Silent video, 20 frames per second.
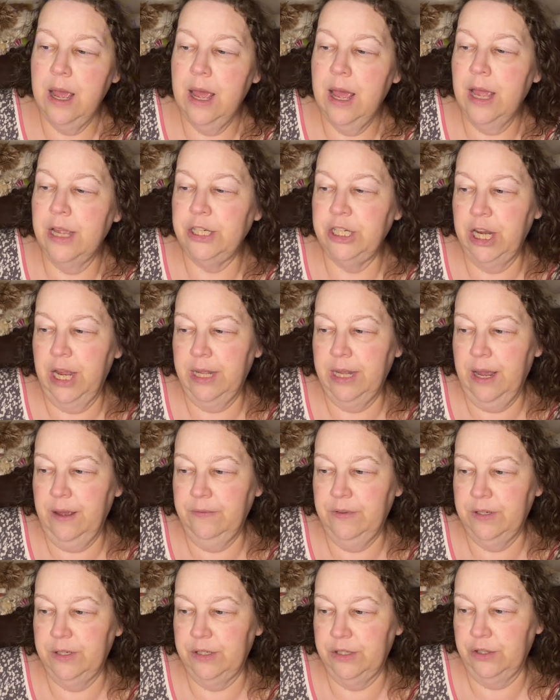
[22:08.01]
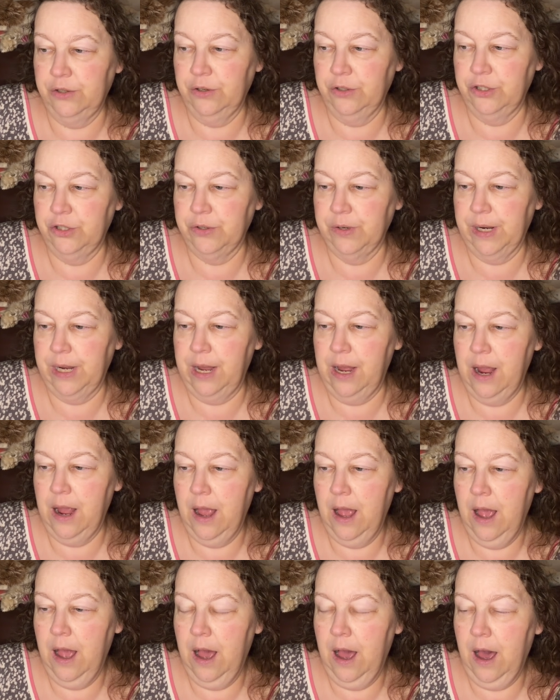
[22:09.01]
And she had to have this surgery.
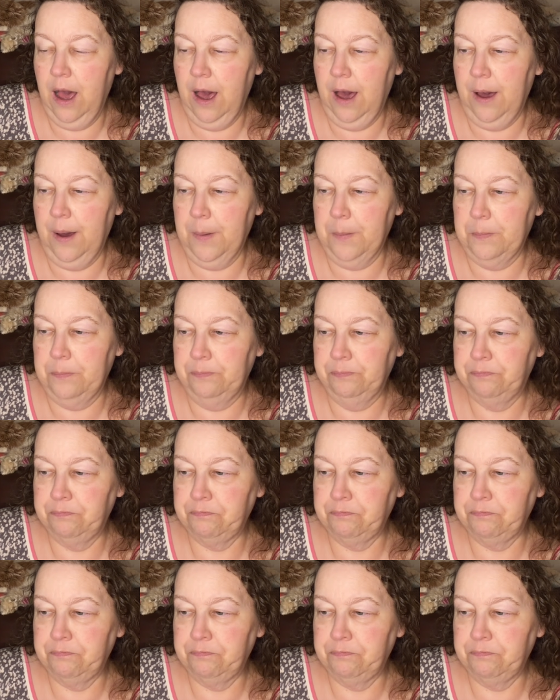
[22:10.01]
And